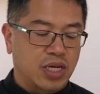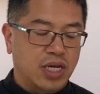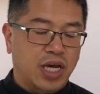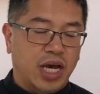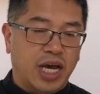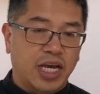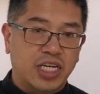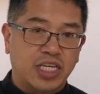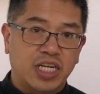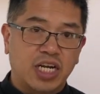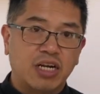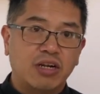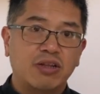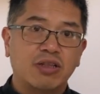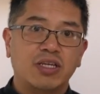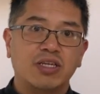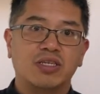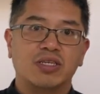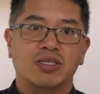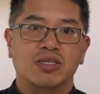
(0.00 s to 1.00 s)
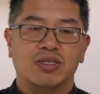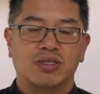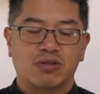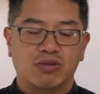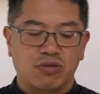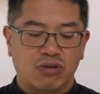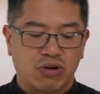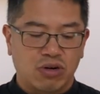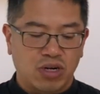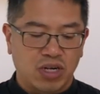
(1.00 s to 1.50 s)
I share this
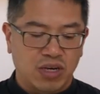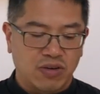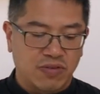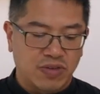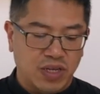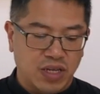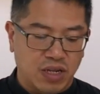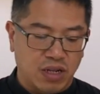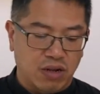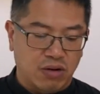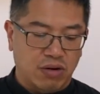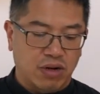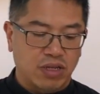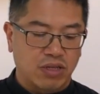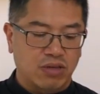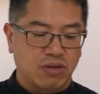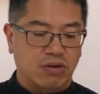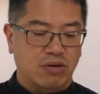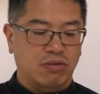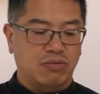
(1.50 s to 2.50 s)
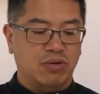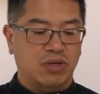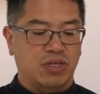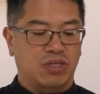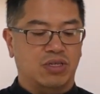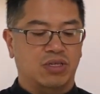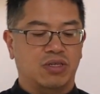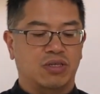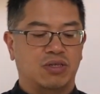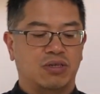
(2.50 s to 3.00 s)
story of St. Lorenzo
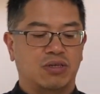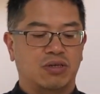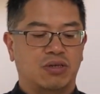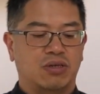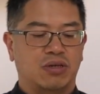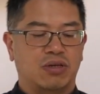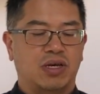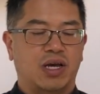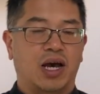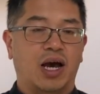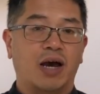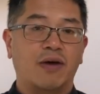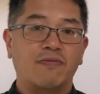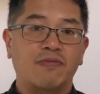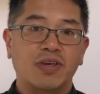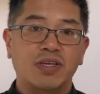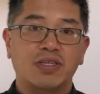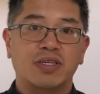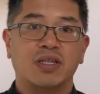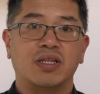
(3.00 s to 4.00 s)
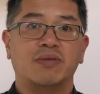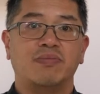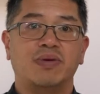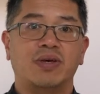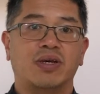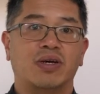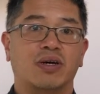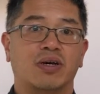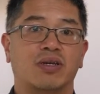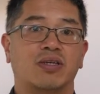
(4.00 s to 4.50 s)
Ruiz obviously
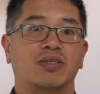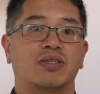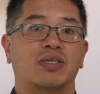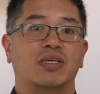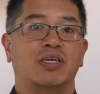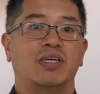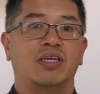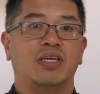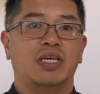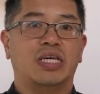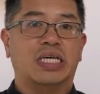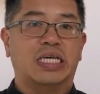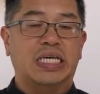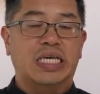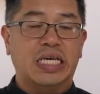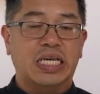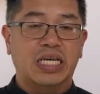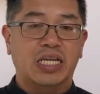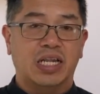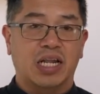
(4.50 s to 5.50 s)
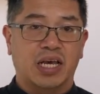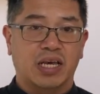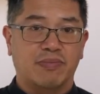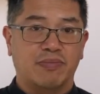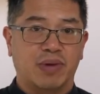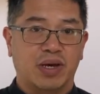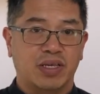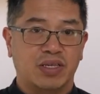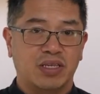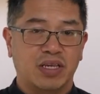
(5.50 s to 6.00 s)
because he he like
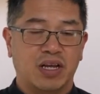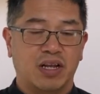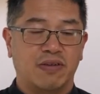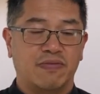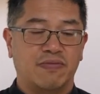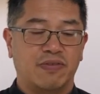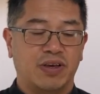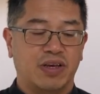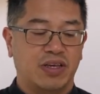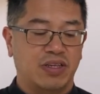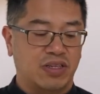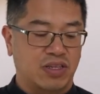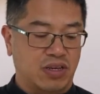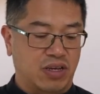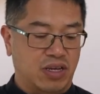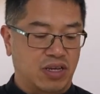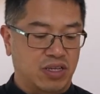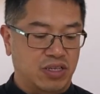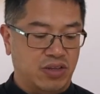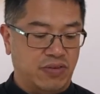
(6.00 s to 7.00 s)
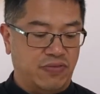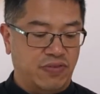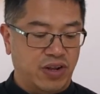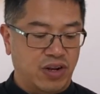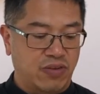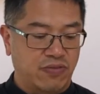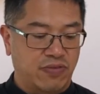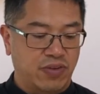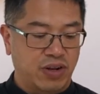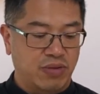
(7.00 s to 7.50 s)
myself is a, is a
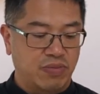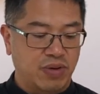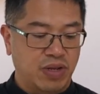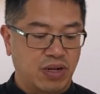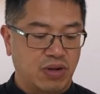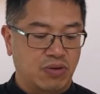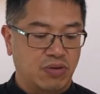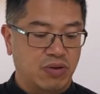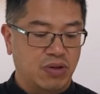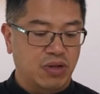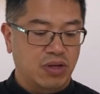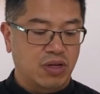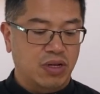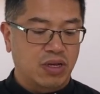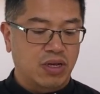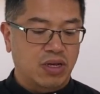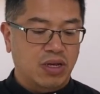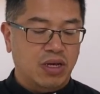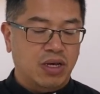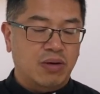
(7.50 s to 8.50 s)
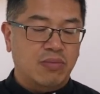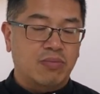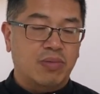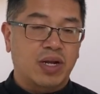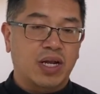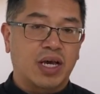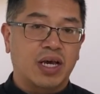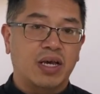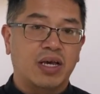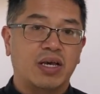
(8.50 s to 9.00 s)
fellow Filipino. But
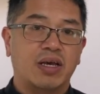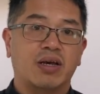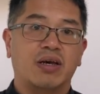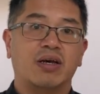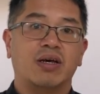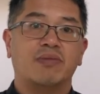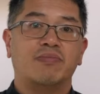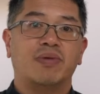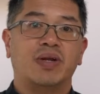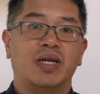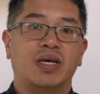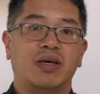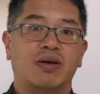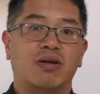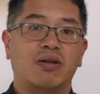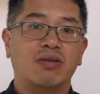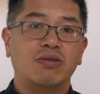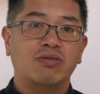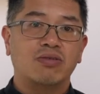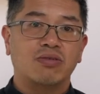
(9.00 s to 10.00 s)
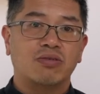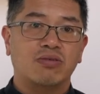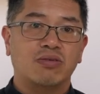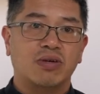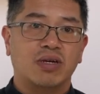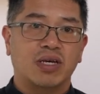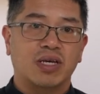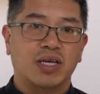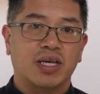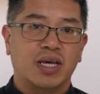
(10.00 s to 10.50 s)
I, uh, but I also,
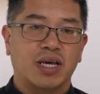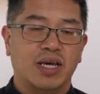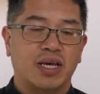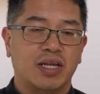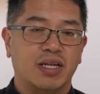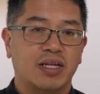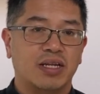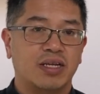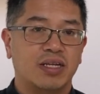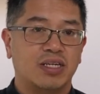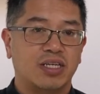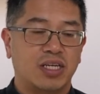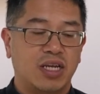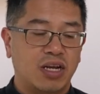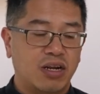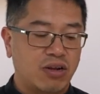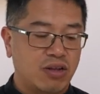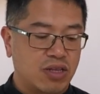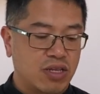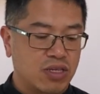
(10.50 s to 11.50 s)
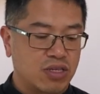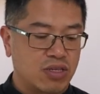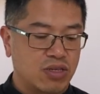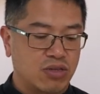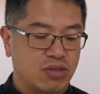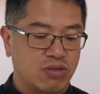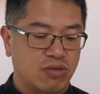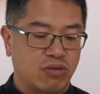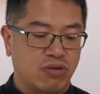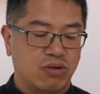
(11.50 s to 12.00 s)
again, share this
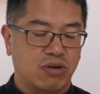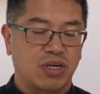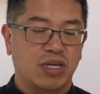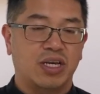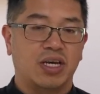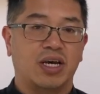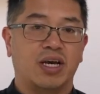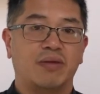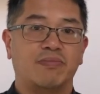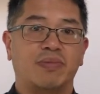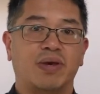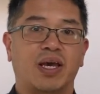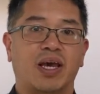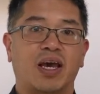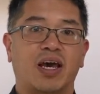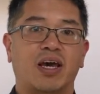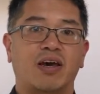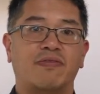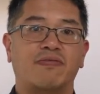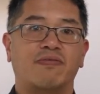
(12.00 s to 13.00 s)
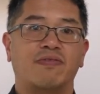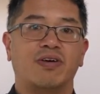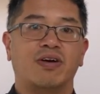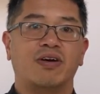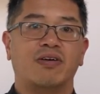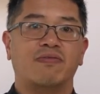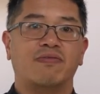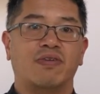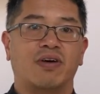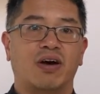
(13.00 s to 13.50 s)
story on behalf
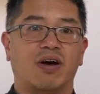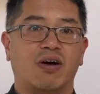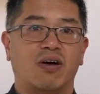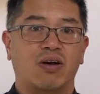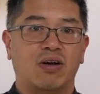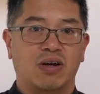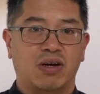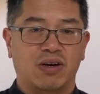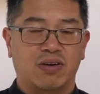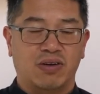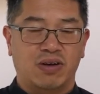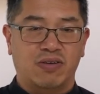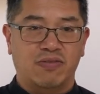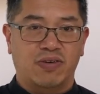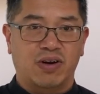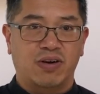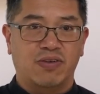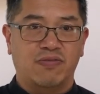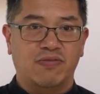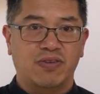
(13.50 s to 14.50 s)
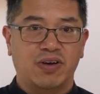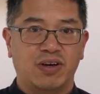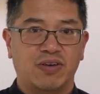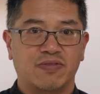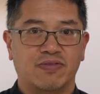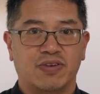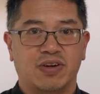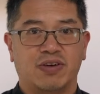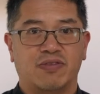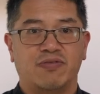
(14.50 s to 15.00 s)
of, uh, of, our,
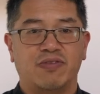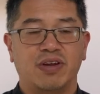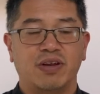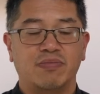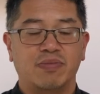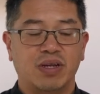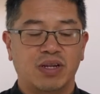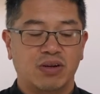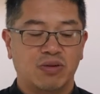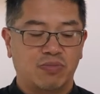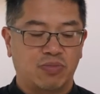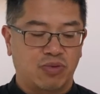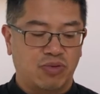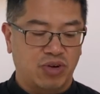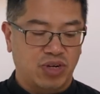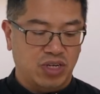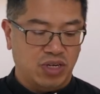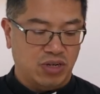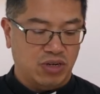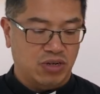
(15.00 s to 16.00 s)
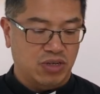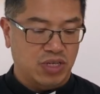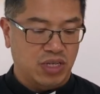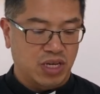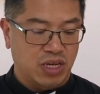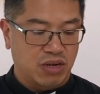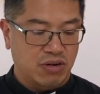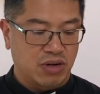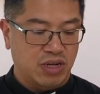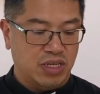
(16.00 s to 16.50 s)
of our Filipino parishioners
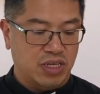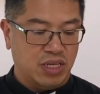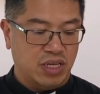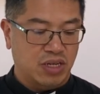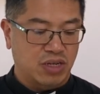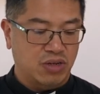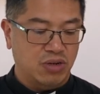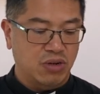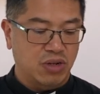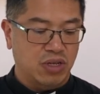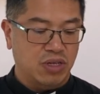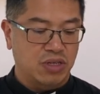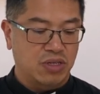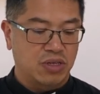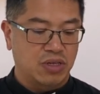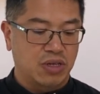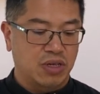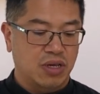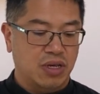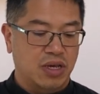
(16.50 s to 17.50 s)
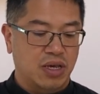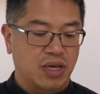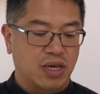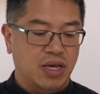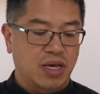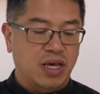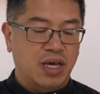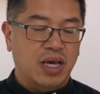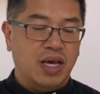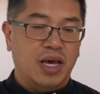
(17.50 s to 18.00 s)
here at St. Julie's.
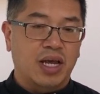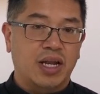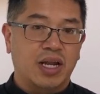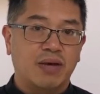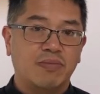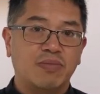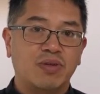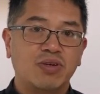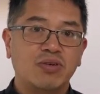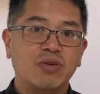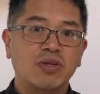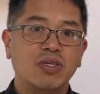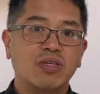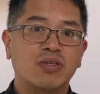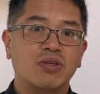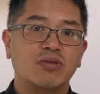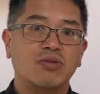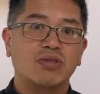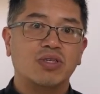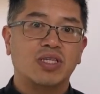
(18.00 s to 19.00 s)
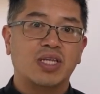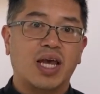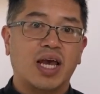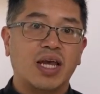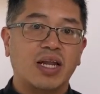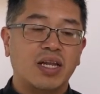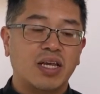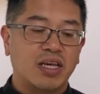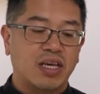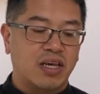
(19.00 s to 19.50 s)
And I'm doing so
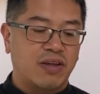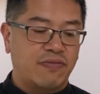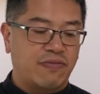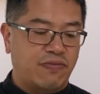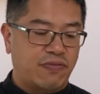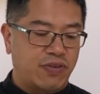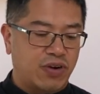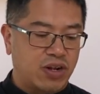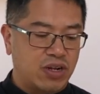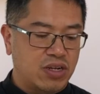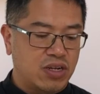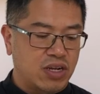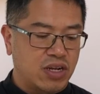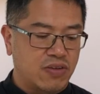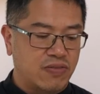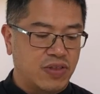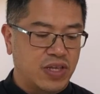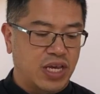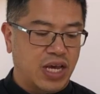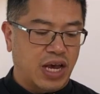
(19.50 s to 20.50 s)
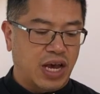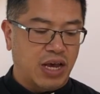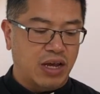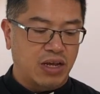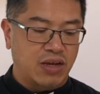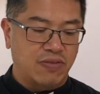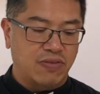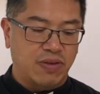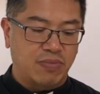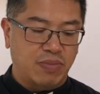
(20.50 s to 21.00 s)
standing in front of the, uh,
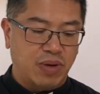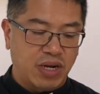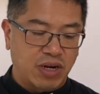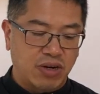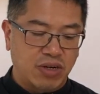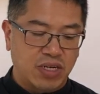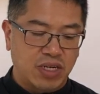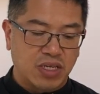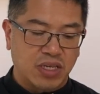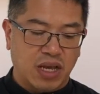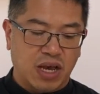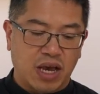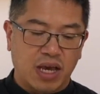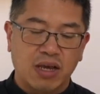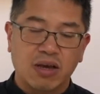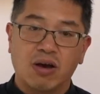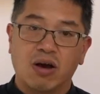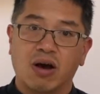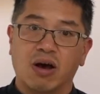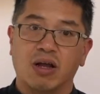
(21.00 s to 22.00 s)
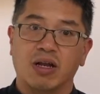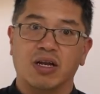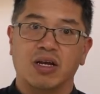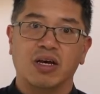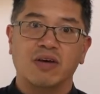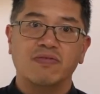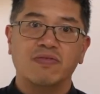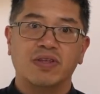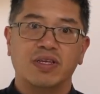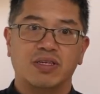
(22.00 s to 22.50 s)
of the parish's icon
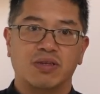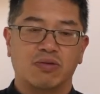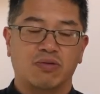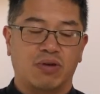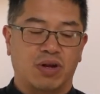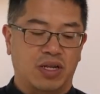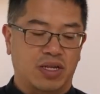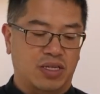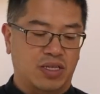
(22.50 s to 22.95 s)
of this great